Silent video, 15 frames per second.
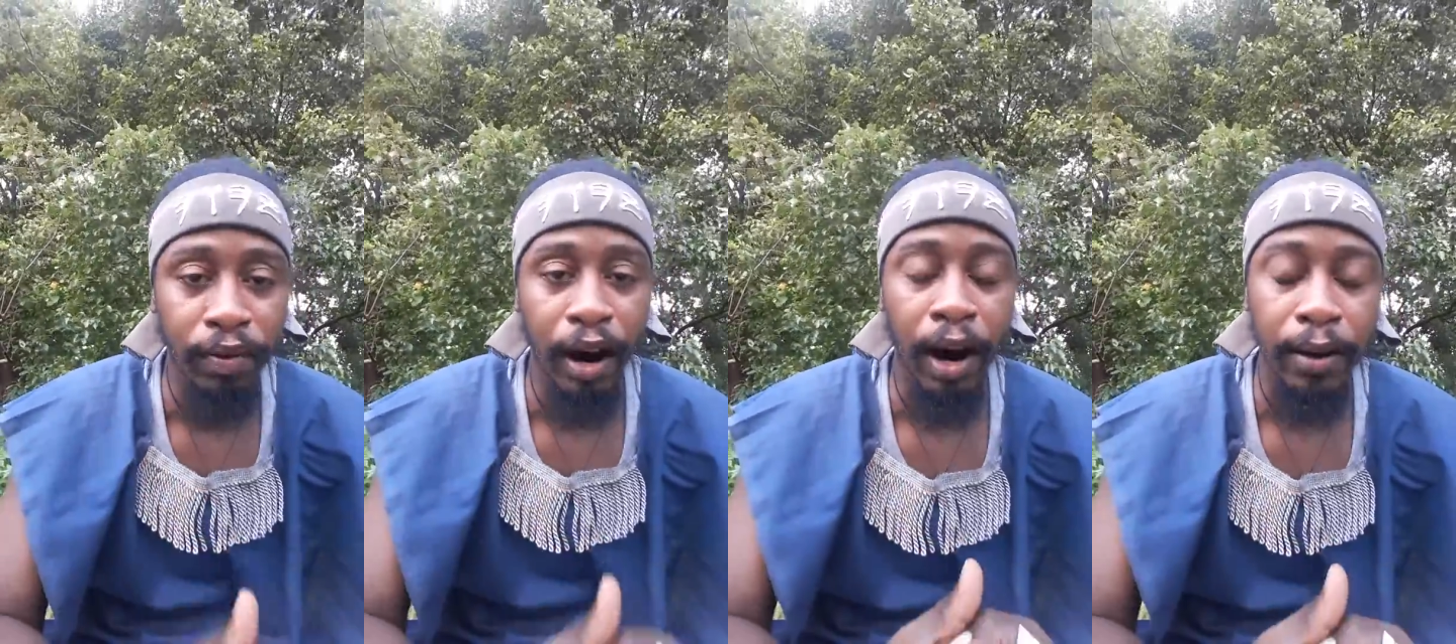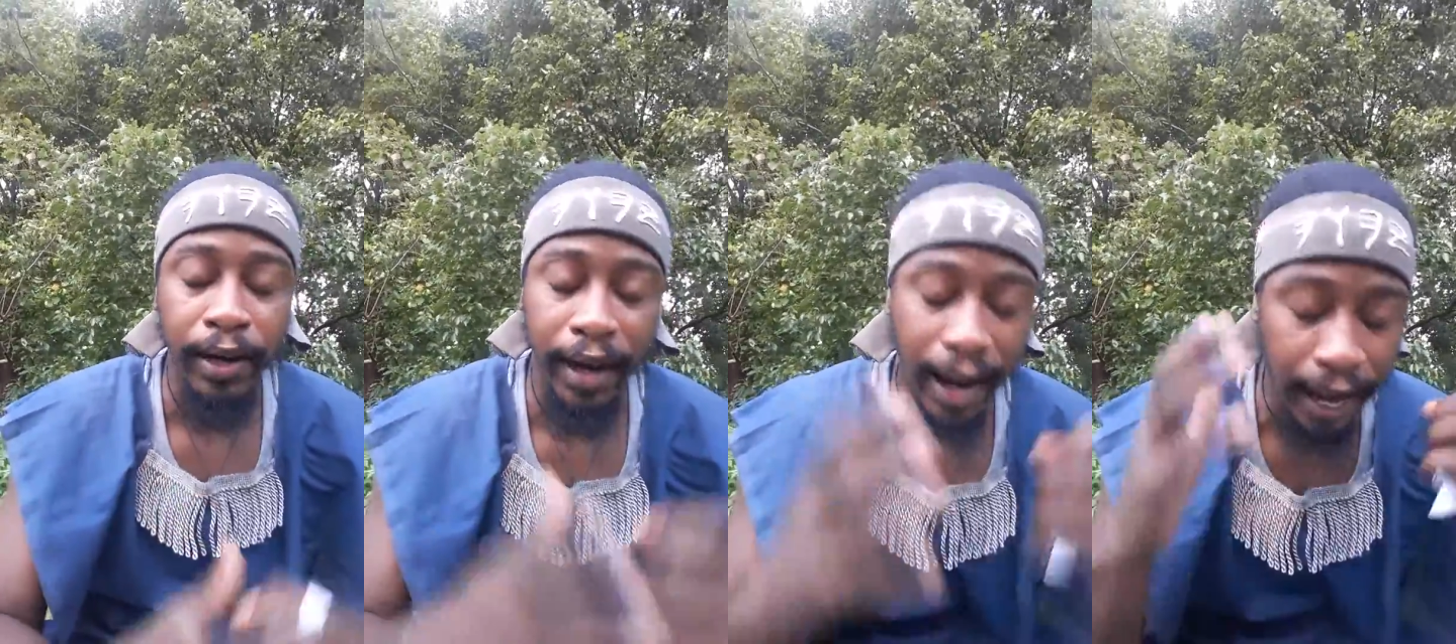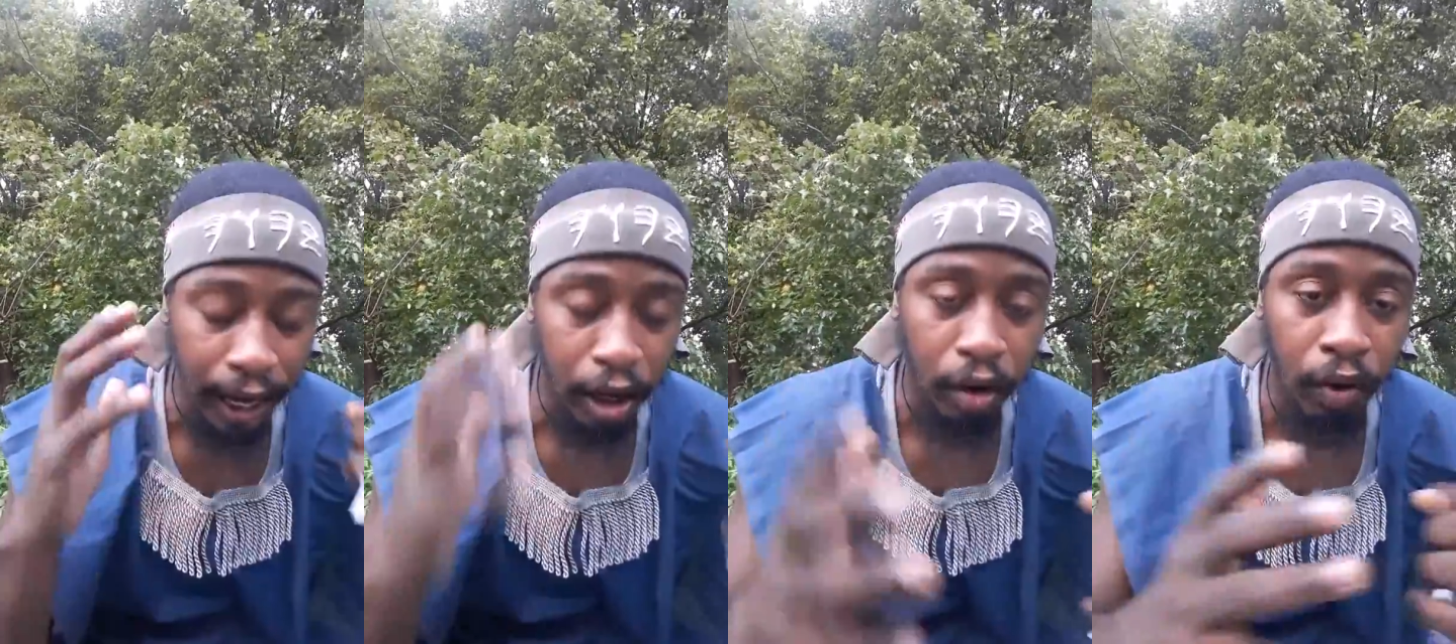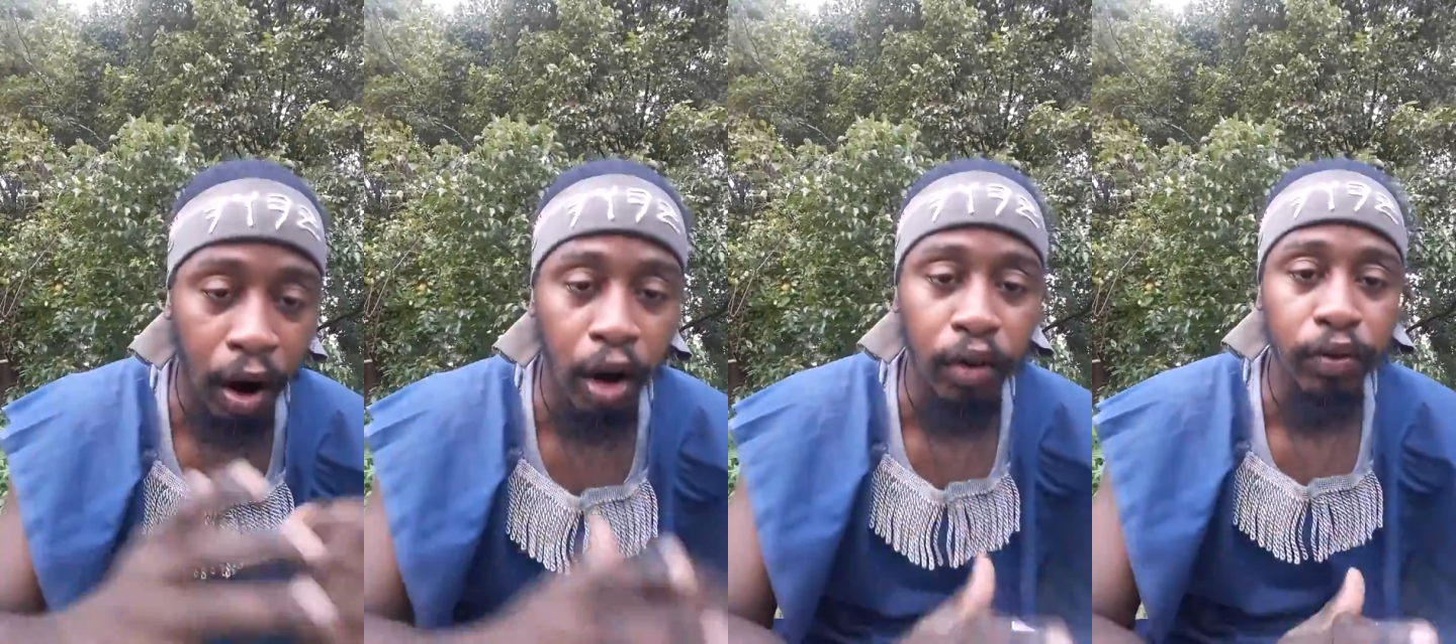honor and a
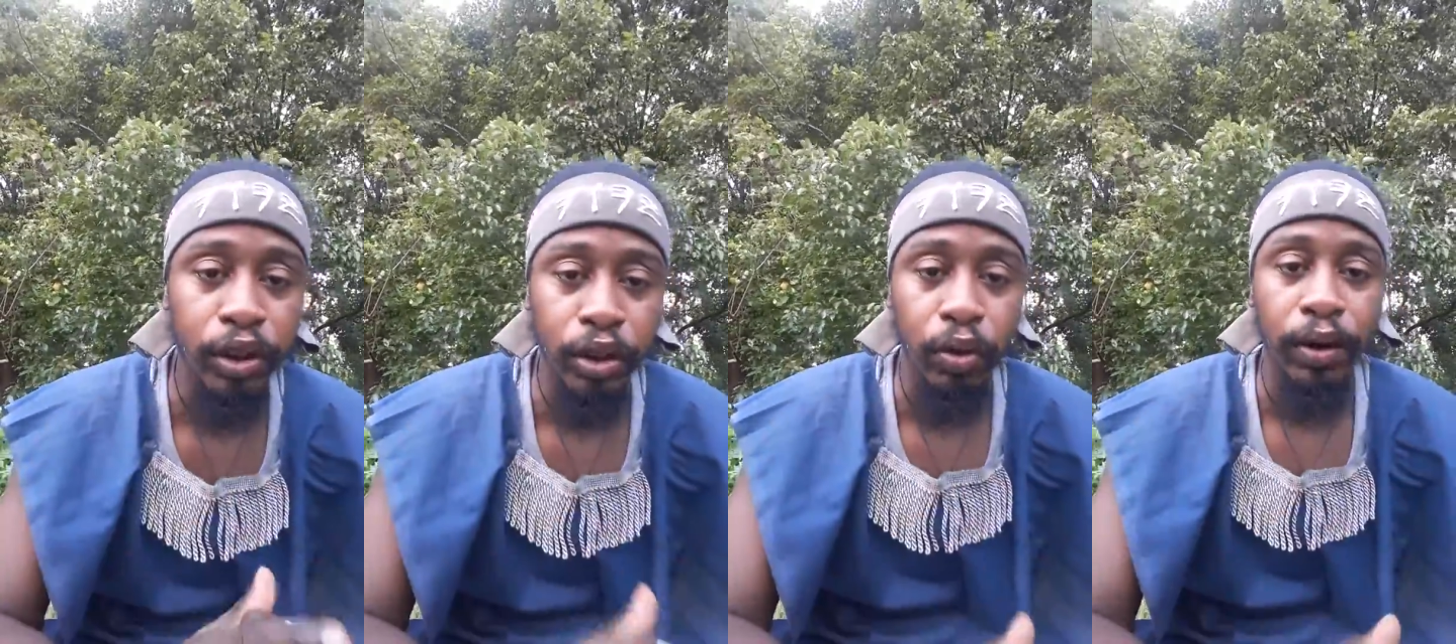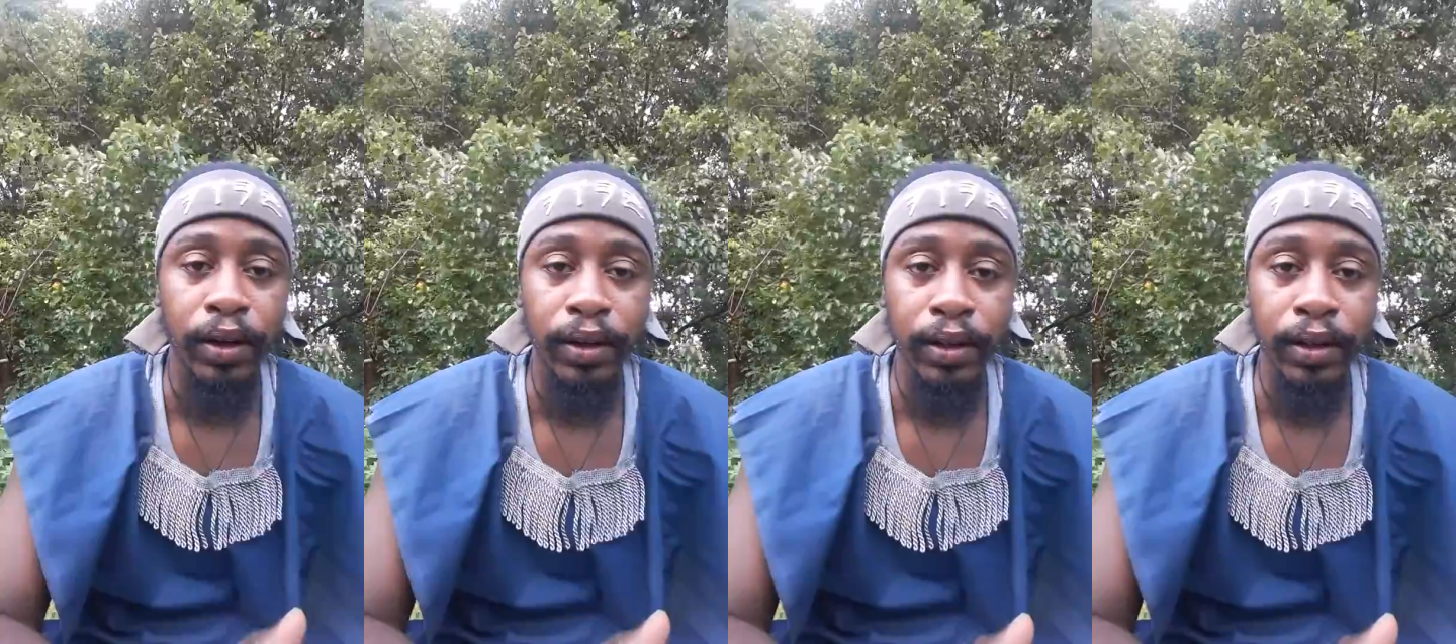crown of joy.